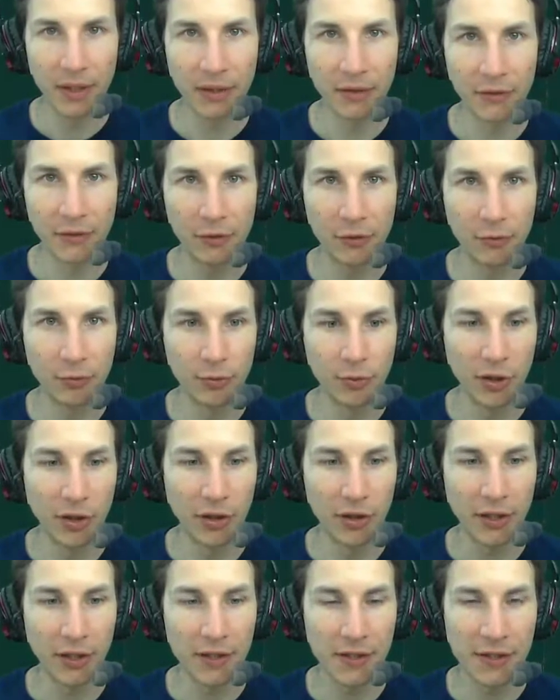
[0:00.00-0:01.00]
2
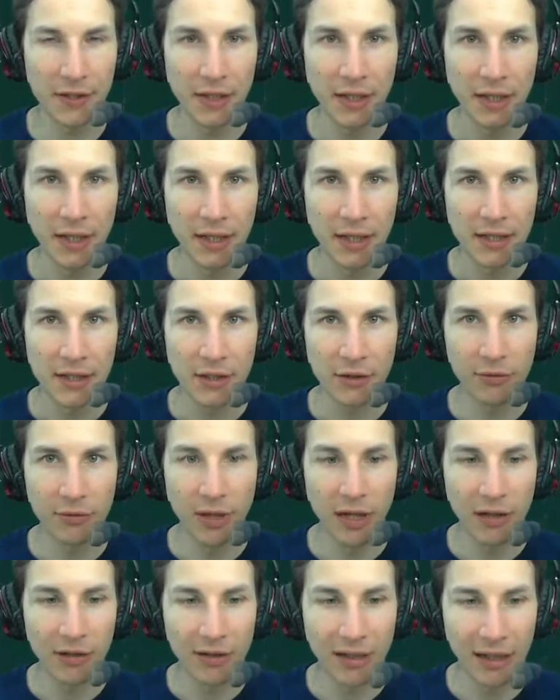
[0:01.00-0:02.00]
workers. So
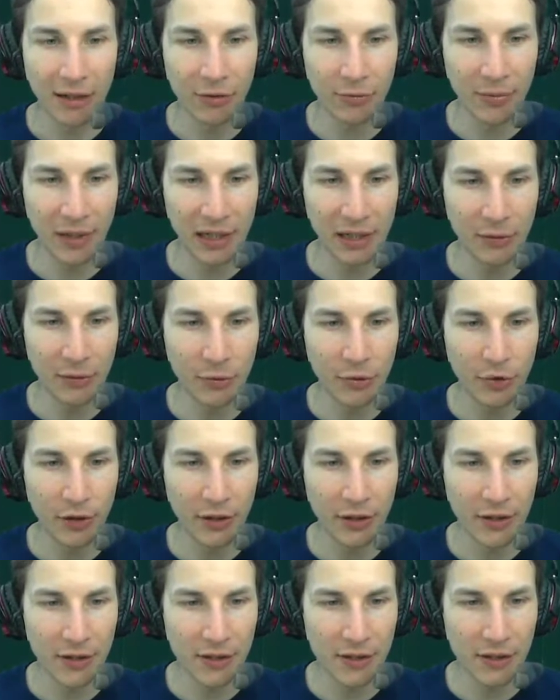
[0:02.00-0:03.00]
how many
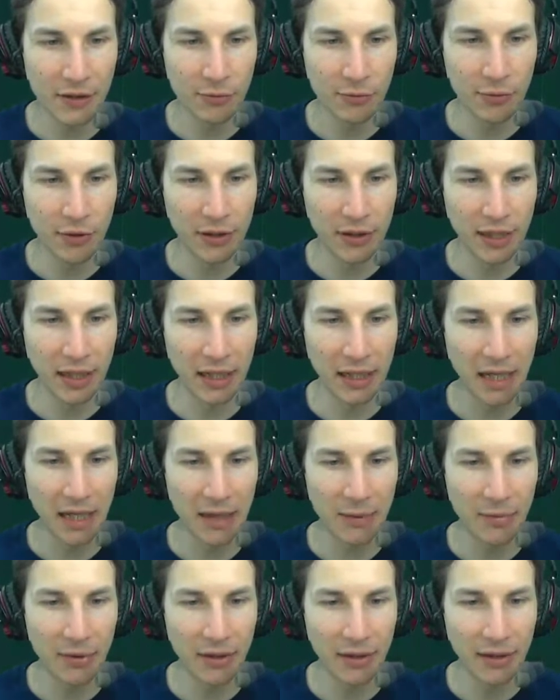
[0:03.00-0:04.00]
workers you want to
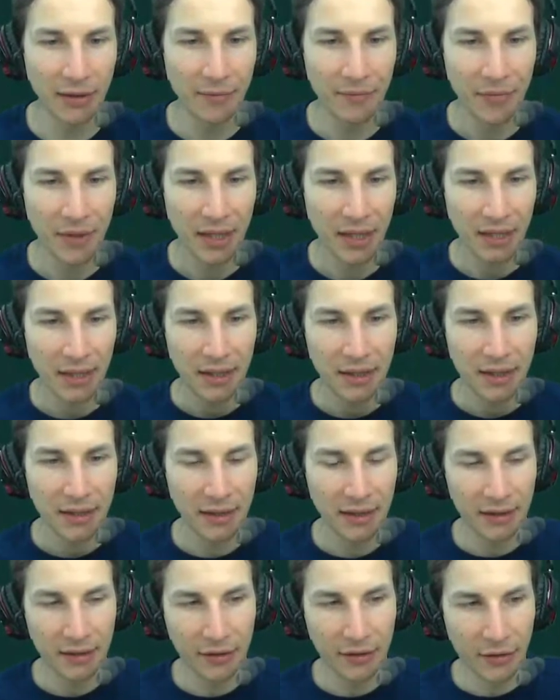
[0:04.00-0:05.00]
enable
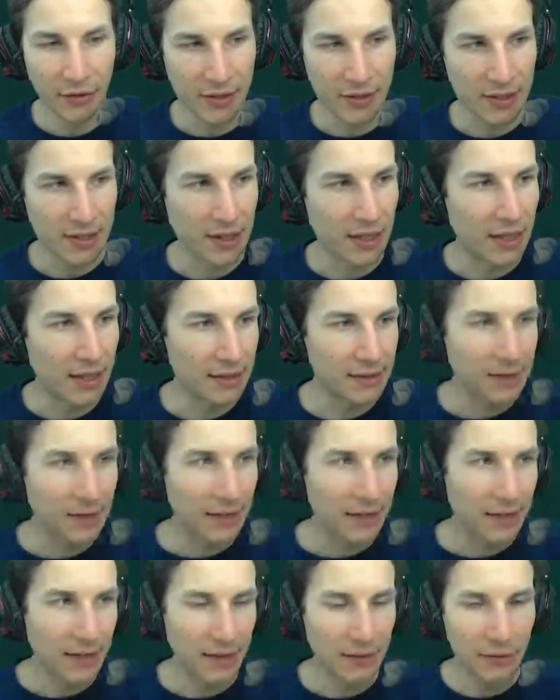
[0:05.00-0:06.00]
or start,
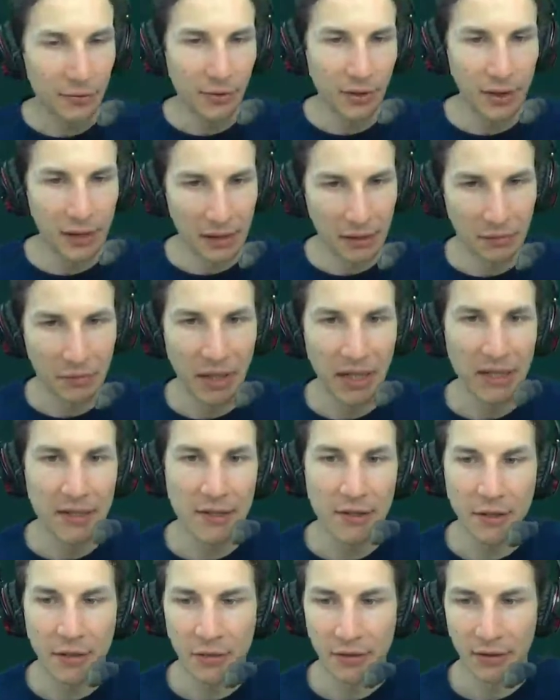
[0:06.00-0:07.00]
that really depends
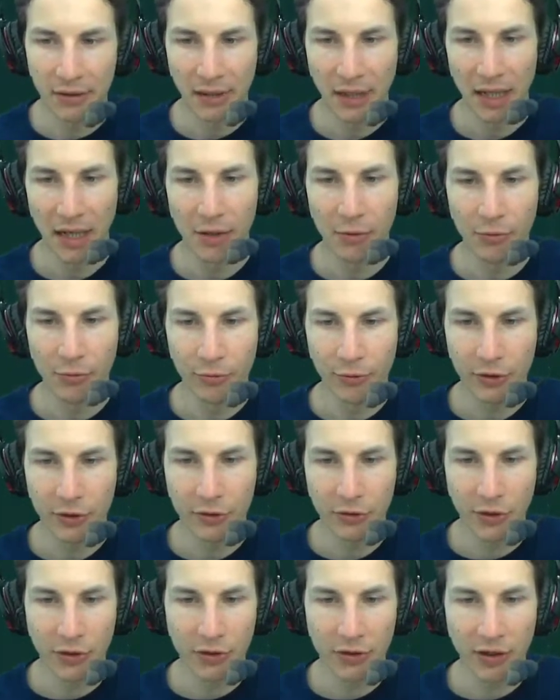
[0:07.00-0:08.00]
on how
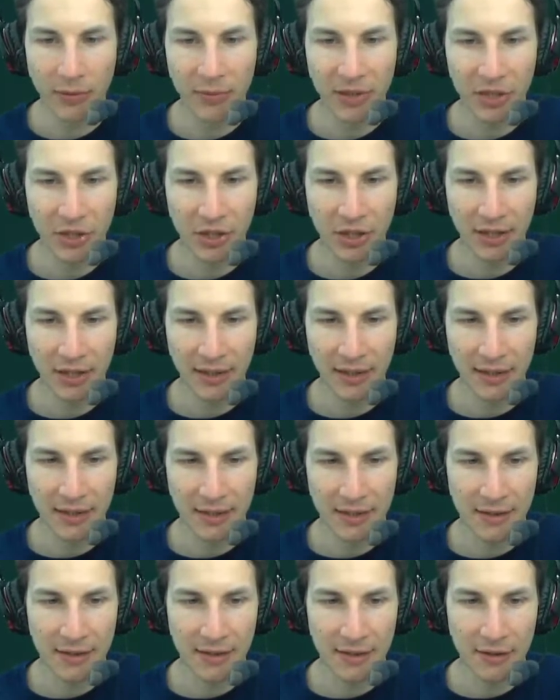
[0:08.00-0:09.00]
strong your machine is.
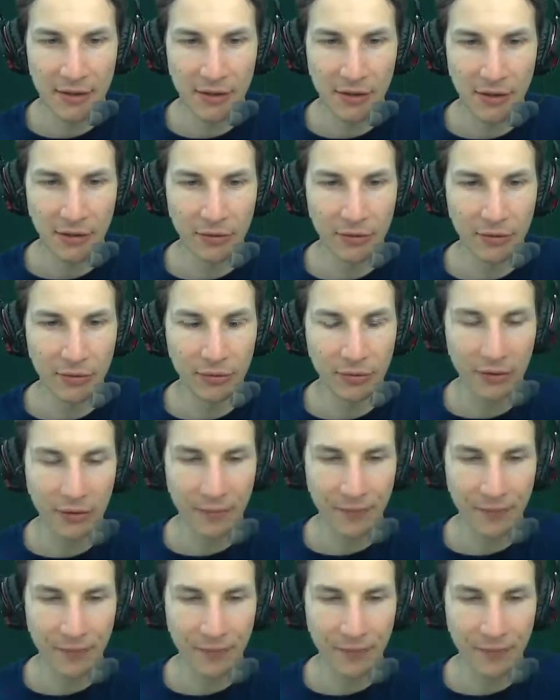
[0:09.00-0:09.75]
So